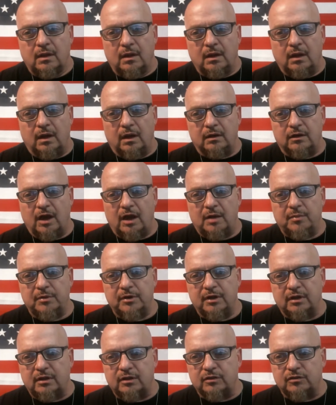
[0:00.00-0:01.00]

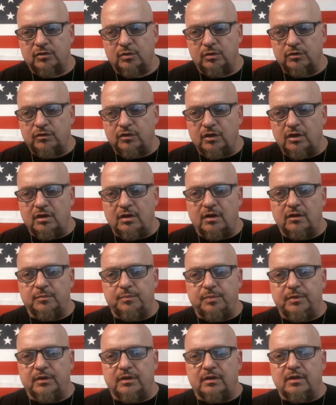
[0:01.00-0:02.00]
Dominic is going to send
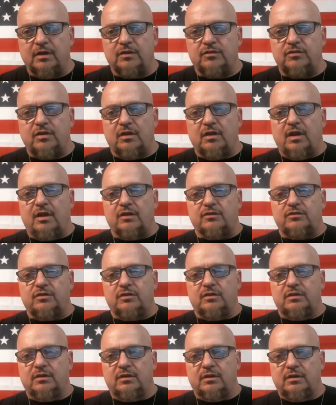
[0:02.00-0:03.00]
another pic in case you lost
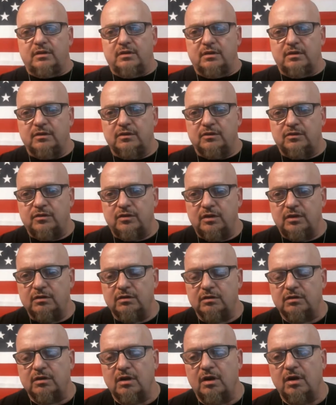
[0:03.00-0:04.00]
it. You didn't see
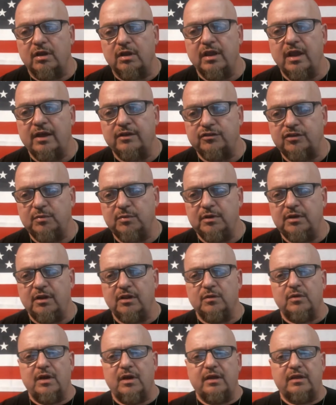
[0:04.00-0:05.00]
your car. Okay, send me
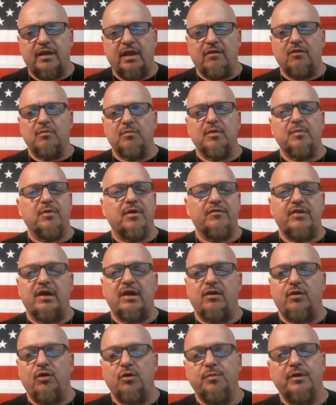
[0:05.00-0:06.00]
another one. I can't remember. I've got
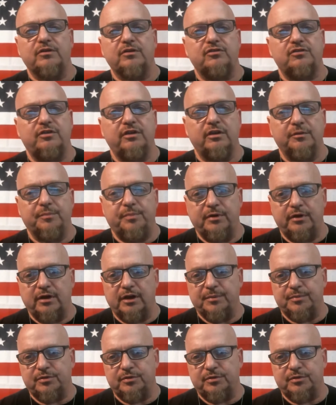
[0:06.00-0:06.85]
a whole bunch still to put up.